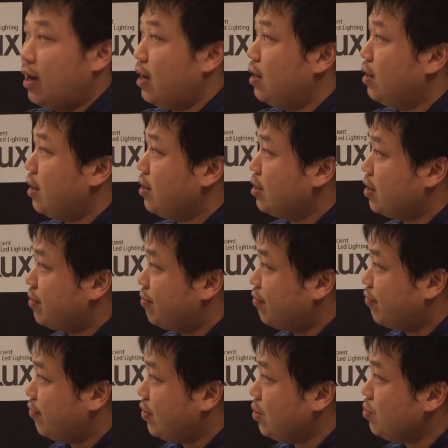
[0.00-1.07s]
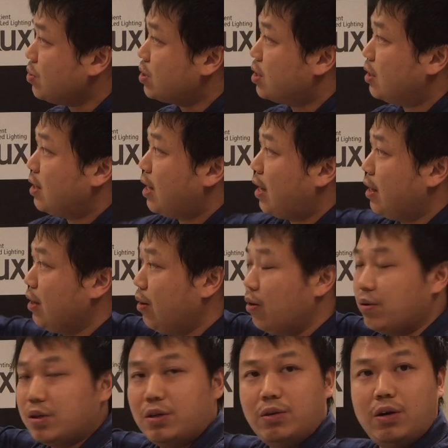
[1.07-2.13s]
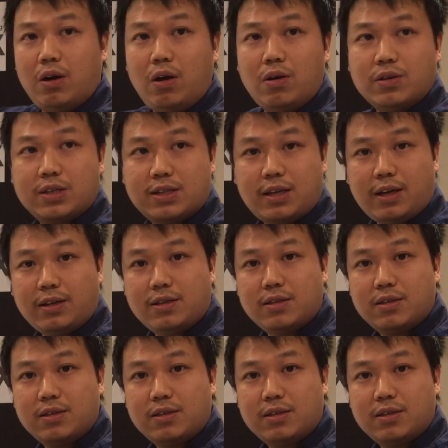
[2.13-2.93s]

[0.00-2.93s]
and then diffuse the light on the long side.